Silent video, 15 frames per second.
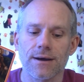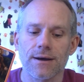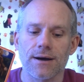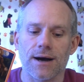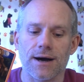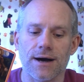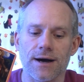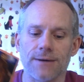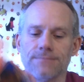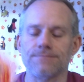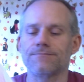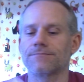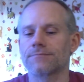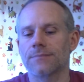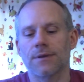
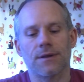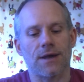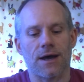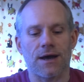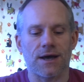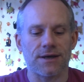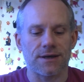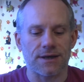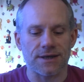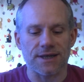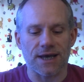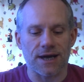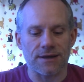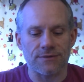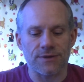
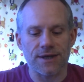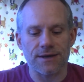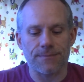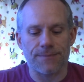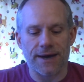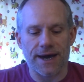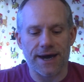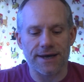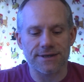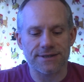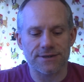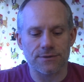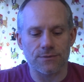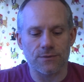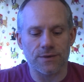The
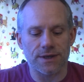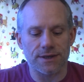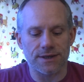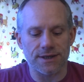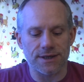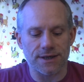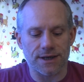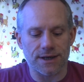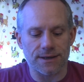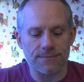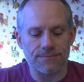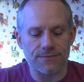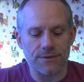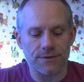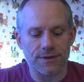impasse with the
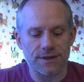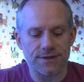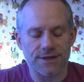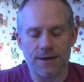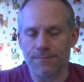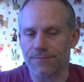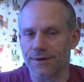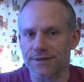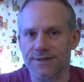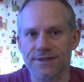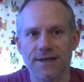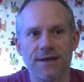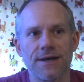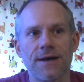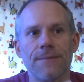
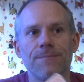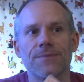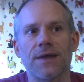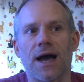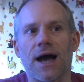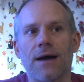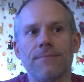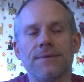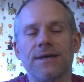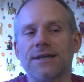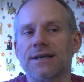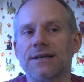Temperance. I'm getting,